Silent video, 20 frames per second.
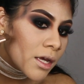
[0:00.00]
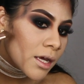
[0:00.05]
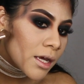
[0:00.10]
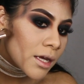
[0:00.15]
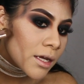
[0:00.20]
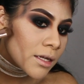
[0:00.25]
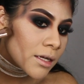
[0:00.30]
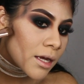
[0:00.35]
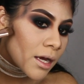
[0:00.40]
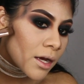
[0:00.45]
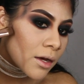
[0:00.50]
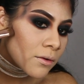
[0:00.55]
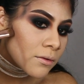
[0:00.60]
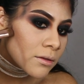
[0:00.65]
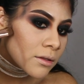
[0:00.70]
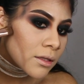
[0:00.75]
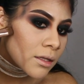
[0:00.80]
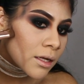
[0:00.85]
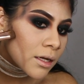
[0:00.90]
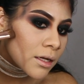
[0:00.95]
and
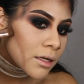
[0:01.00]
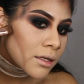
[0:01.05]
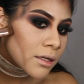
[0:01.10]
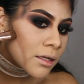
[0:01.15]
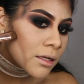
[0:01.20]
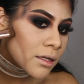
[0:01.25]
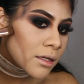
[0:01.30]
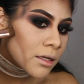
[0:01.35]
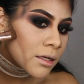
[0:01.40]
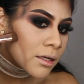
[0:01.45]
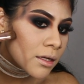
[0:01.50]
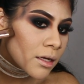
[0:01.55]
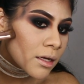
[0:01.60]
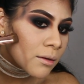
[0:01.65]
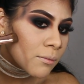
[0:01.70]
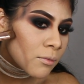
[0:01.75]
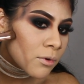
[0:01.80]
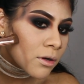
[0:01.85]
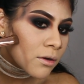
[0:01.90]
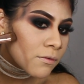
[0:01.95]
outlining
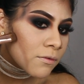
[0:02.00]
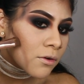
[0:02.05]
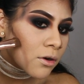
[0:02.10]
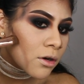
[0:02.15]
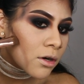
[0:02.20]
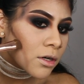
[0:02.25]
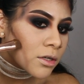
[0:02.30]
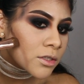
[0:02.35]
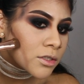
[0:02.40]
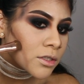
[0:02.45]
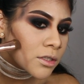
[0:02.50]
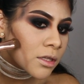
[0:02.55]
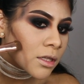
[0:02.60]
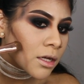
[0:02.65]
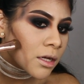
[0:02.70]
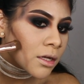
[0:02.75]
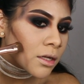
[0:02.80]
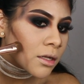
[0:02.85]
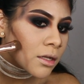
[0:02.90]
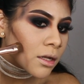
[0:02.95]
more of a harsh
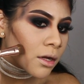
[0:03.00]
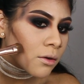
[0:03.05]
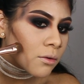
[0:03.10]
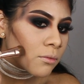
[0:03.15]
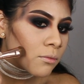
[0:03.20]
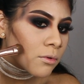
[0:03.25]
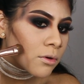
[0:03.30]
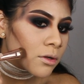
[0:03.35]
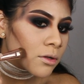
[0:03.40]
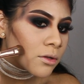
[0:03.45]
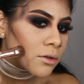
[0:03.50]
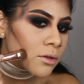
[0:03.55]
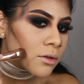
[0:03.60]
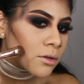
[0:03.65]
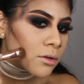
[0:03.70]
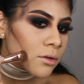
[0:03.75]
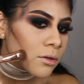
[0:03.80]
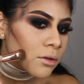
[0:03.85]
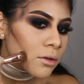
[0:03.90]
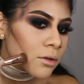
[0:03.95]
line downwards
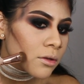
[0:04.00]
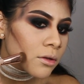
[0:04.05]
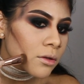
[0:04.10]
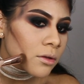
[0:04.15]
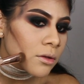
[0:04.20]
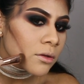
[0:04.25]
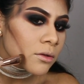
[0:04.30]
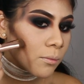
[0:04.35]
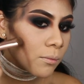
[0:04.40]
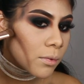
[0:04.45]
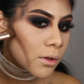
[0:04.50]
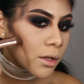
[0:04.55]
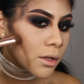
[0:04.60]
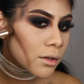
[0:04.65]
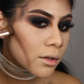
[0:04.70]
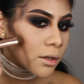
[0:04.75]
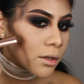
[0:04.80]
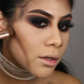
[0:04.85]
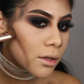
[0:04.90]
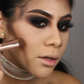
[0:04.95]
and
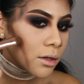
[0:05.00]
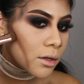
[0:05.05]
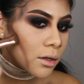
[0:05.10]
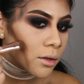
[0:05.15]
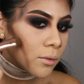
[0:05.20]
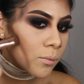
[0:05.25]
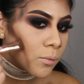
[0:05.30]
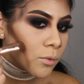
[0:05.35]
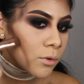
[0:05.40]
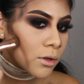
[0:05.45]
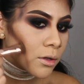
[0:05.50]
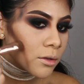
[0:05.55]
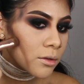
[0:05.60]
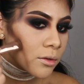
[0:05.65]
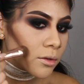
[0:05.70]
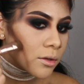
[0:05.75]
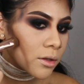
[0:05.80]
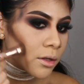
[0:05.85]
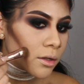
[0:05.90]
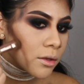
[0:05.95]
blending it
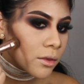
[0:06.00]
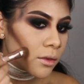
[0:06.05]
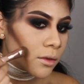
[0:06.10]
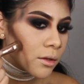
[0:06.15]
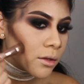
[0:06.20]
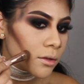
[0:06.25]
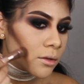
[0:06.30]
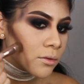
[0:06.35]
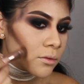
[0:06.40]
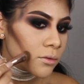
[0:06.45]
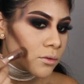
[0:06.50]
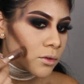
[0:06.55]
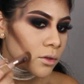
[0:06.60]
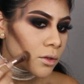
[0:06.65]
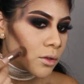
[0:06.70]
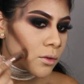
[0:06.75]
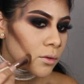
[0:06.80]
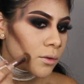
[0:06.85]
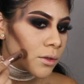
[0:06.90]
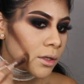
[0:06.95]
upwards like this to
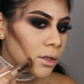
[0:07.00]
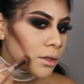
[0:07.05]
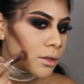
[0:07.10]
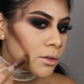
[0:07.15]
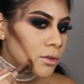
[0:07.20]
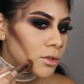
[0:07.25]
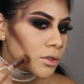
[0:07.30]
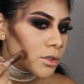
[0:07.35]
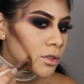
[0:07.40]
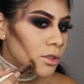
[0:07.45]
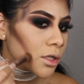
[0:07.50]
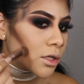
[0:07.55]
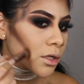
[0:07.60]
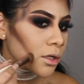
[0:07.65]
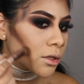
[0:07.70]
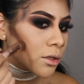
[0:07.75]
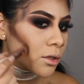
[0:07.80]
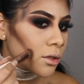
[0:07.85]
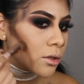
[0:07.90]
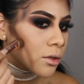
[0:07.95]
create
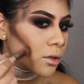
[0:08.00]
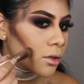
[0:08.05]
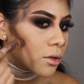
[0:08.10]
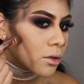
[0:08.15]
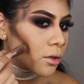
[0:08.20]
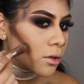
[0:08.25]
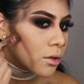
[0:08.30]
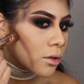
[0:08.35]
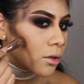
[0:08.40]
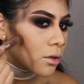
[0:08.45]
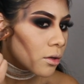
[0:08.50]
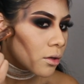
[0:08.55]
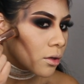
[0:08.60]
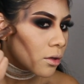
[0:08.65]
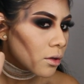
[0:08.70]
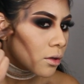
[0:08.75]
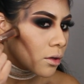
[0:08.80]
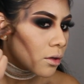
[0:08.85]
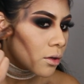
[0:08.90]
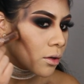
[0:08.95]
shade
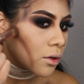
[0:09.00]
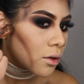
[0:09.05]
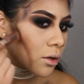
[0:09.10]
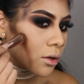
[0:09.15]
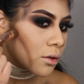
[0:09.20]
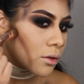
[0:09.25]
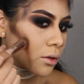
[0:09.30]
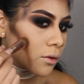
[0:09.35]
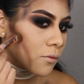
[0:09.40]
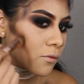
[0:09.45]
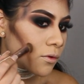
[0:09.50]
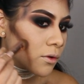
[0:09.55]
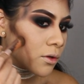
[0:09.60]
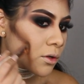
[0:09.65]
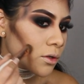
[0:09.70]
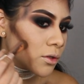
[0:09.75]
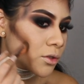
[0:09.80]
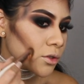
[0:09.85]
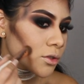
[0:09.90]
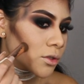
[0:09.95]
and
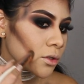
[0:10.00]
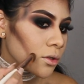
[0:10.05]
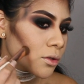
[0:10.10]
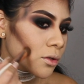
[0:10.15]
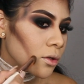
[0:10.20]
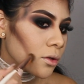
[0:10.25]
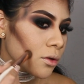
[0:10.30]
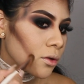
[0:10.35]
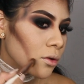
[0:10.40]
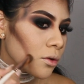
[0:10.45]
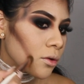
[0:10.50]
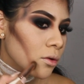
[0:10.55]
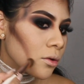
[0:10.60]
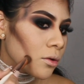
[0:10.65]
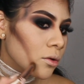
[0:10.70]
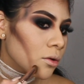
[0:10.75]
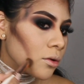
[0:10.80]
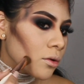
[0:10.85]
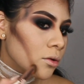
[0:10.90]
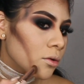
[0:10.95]
definition.
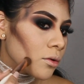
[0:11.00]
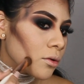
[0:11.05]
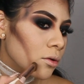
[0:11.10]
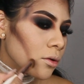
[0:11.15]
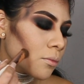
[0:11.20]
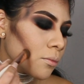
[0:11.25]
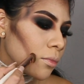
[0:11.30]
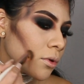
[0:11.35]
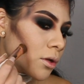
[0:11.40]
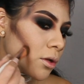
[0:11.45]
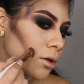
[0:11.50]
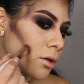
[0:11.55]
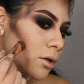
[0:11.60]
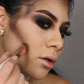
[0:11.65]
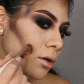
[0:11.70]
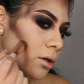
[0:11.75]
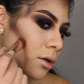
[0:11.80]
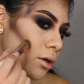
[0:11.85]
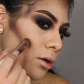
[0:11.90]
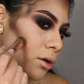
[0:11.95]
So
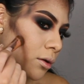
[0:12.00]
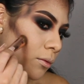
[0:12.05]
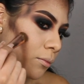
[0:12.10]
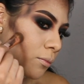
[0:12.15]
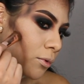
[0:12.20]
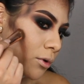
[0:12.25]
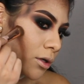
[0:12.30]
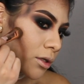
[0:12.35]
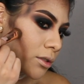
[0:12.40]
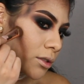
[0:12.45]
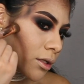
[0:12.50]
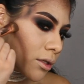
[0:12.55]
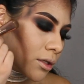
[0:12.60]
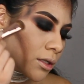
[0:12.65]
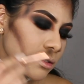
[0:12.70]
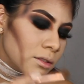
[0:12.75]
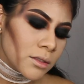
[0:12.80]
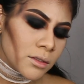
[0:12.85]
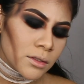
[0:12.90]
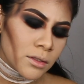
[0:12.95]
blending it upwards. And
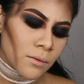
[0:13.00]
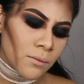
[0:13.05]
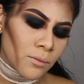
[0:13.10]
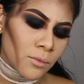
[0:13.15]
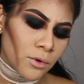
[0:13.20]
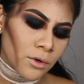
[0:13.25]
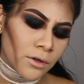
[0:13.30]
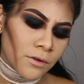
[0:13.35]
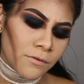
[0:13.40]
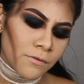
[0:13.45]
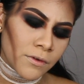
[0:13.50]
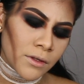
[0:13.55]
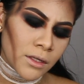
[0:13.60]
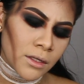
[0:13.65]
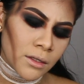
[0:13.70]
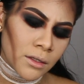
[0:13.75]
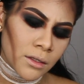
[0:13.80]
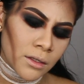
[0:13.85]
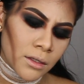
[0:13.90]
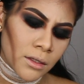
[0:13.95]
this is a
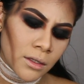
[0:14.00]
Morphe